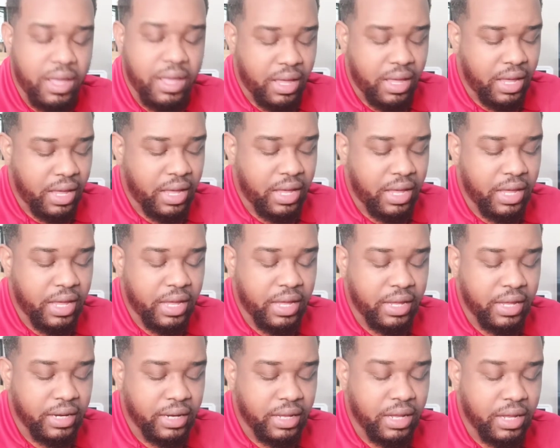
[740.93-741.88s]

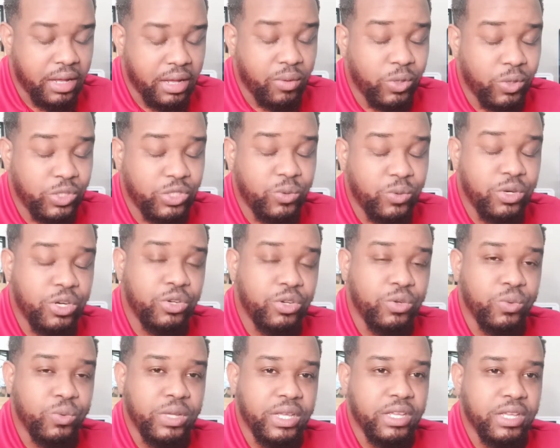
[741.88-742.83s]
And what you want to
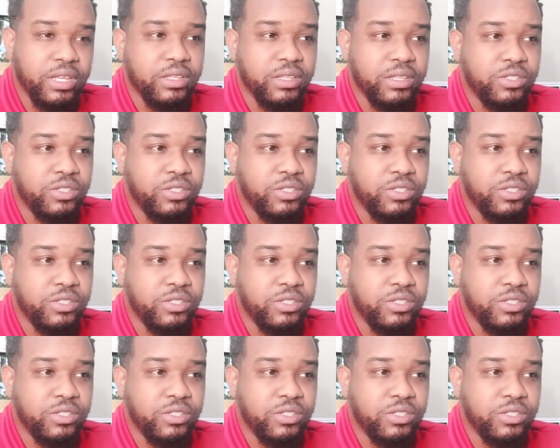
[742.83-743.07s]
do is